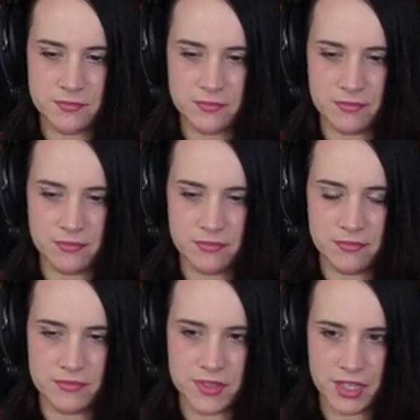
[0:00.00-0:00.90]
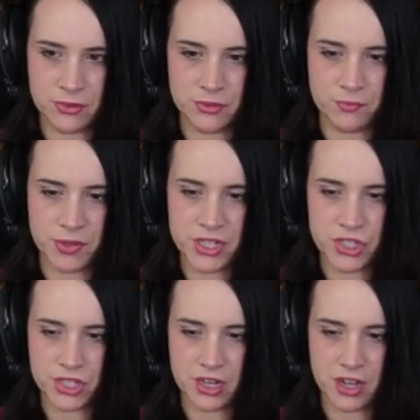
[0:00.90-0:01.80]
Hmm, that old
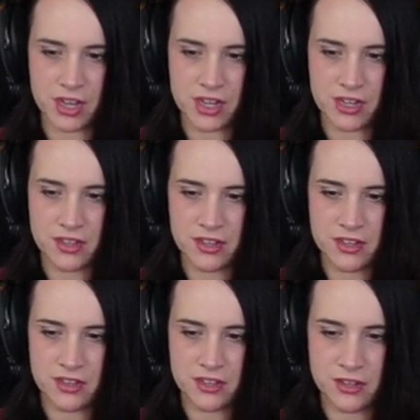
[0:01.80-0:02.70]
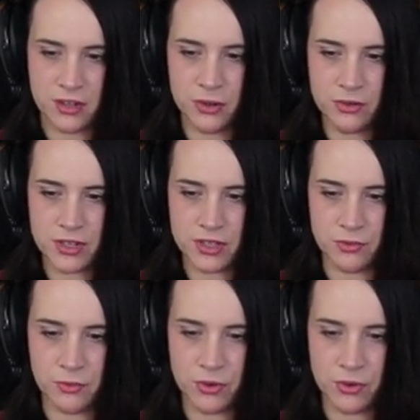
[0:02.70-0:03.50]
pigeon guy. Who in the